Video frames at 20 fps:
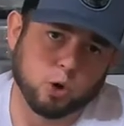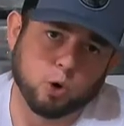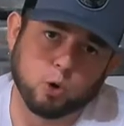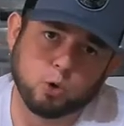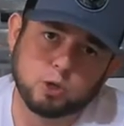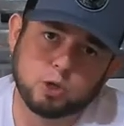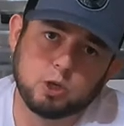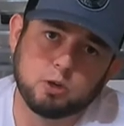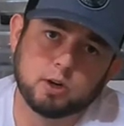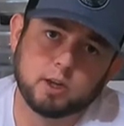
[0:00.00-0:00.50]

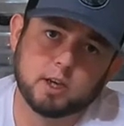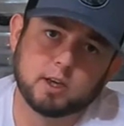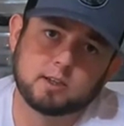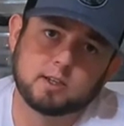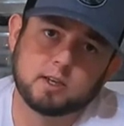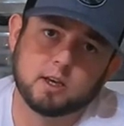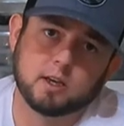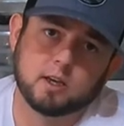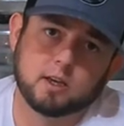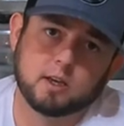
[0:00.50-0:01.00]
old
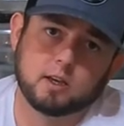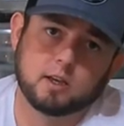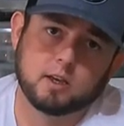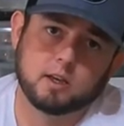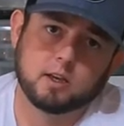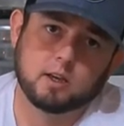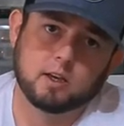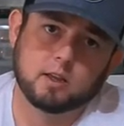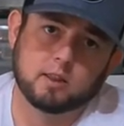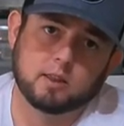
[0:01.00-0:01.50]
unit,
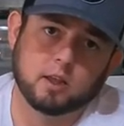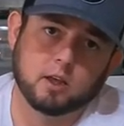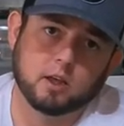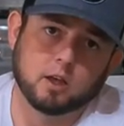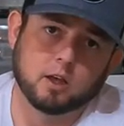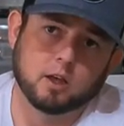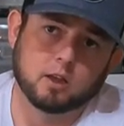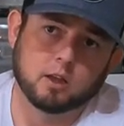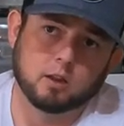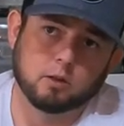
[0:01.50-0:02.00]

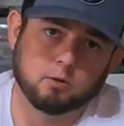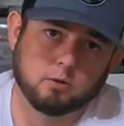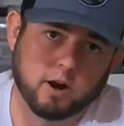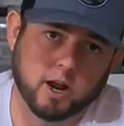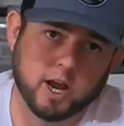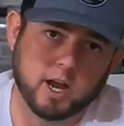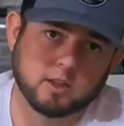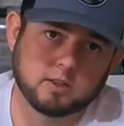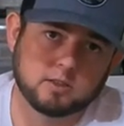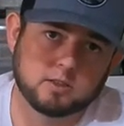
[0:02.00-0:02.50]
the
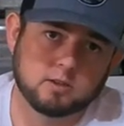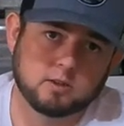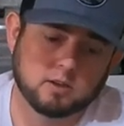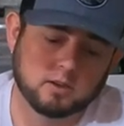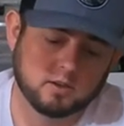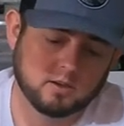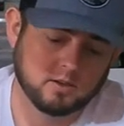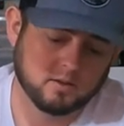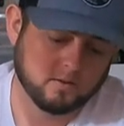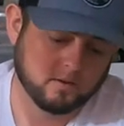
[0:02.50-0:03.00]
Lowrance
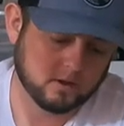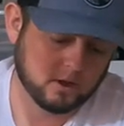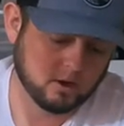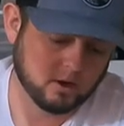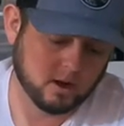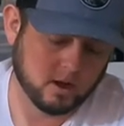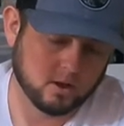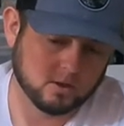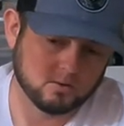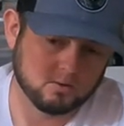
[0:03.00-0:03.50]

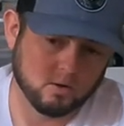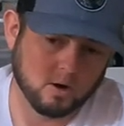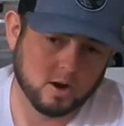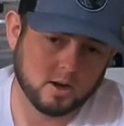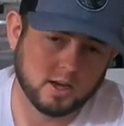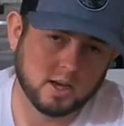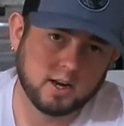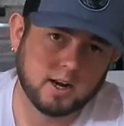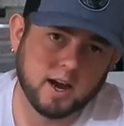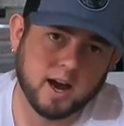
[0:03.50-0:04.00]
unit I was
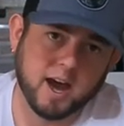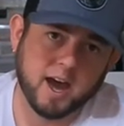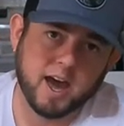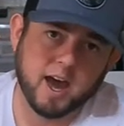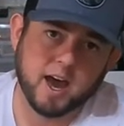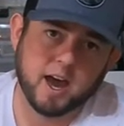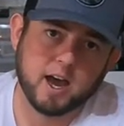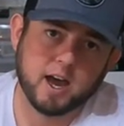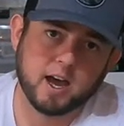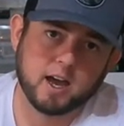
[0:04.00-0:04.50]
running, I
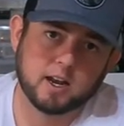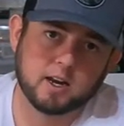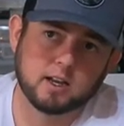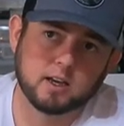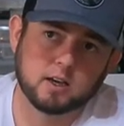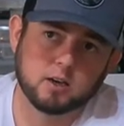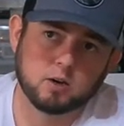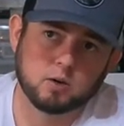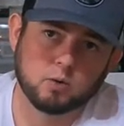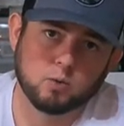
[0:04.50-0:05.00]
had
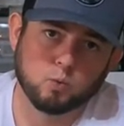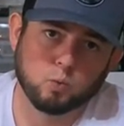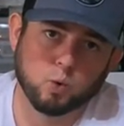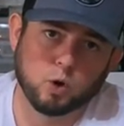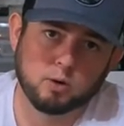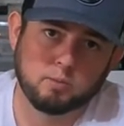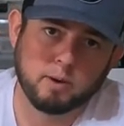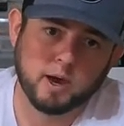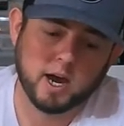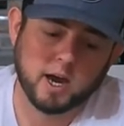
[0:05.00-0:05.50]

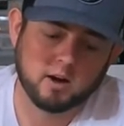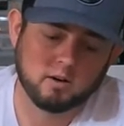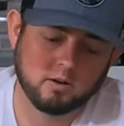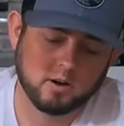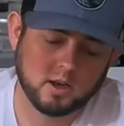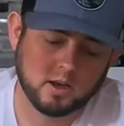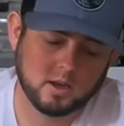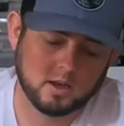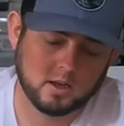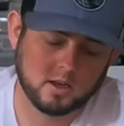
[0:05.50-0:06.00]
one
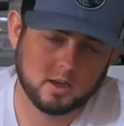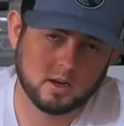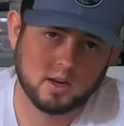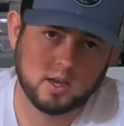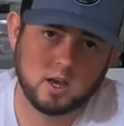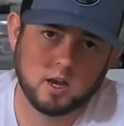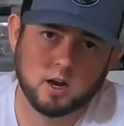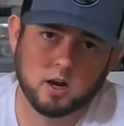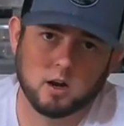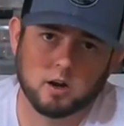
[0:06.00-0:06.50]
battery in
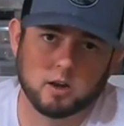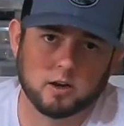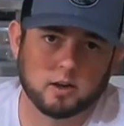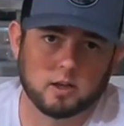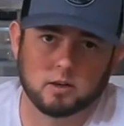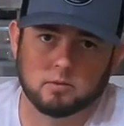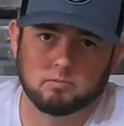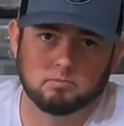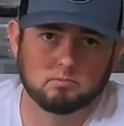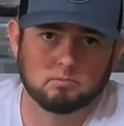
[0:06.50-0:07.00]
here and
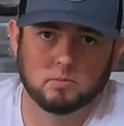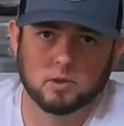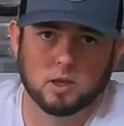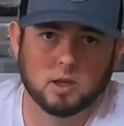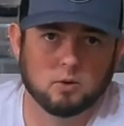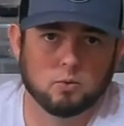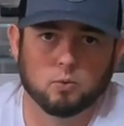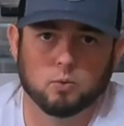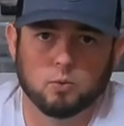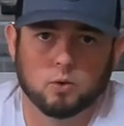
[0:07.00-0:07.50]
it
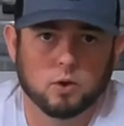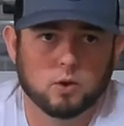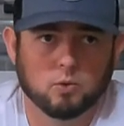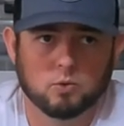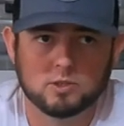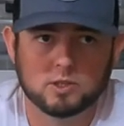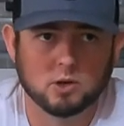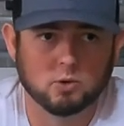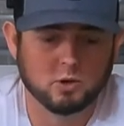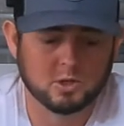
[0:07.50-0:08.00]

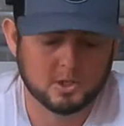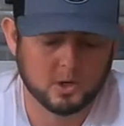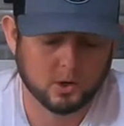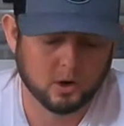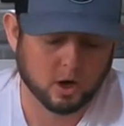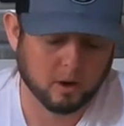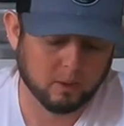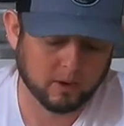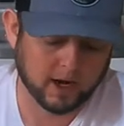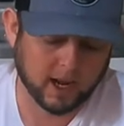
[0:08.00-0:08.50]
was no issue at
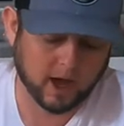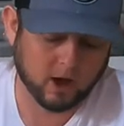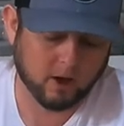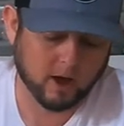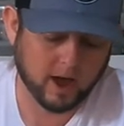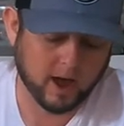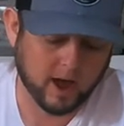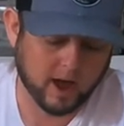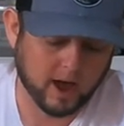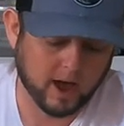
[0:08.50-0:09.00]
all, but now
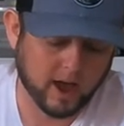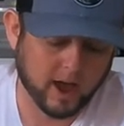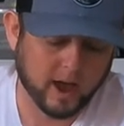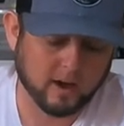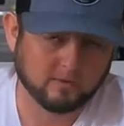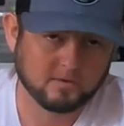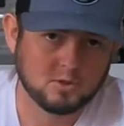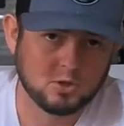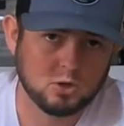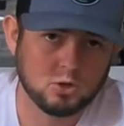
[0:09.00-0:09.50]
I
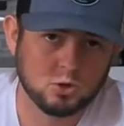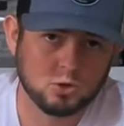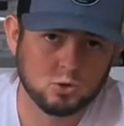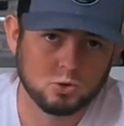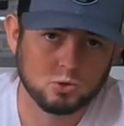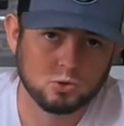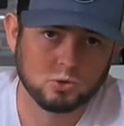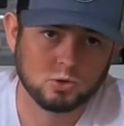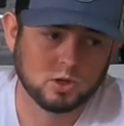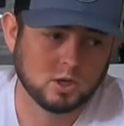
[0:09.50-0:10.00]
have
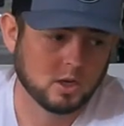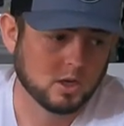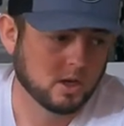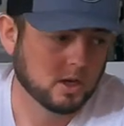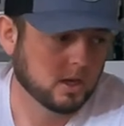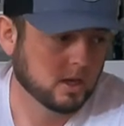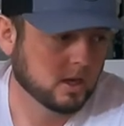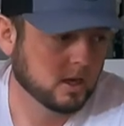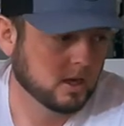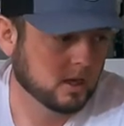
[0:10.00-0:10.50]
two
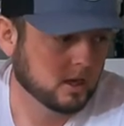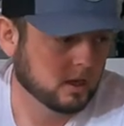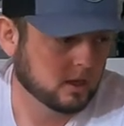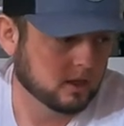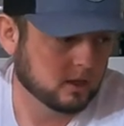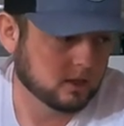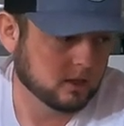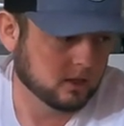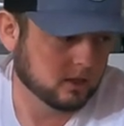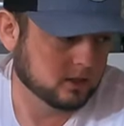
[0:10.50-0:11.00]

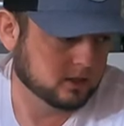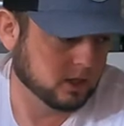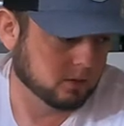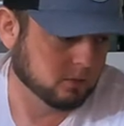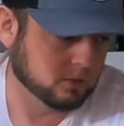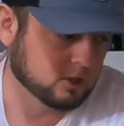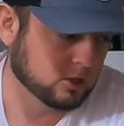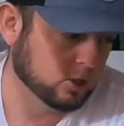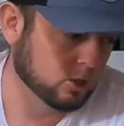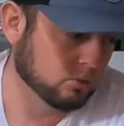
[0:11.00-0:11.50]
because I'm
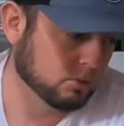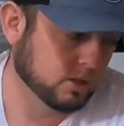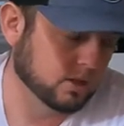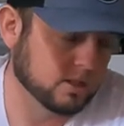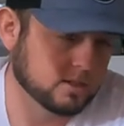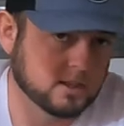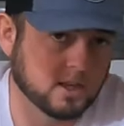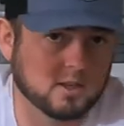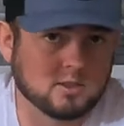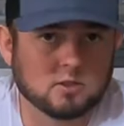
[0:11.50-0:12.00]
assuming
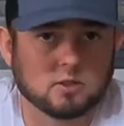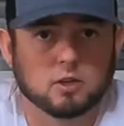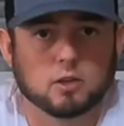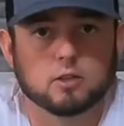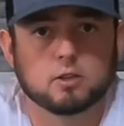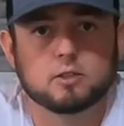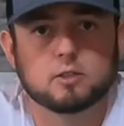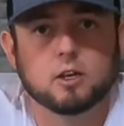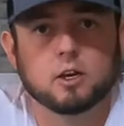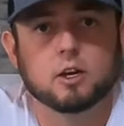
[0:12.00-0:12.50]
this thing's
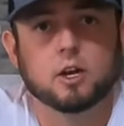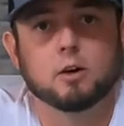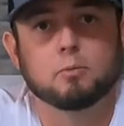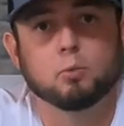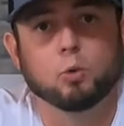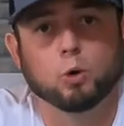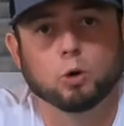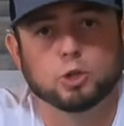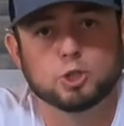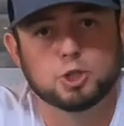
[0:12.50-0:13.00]
gonna suck up
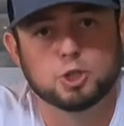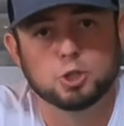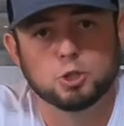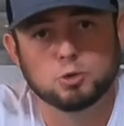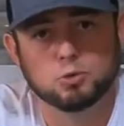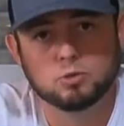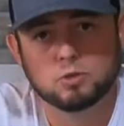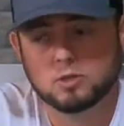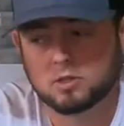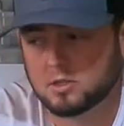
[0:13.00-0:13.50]
more
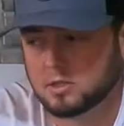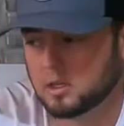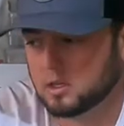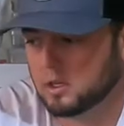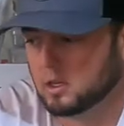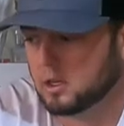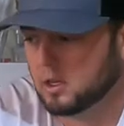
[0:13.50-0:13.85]
juice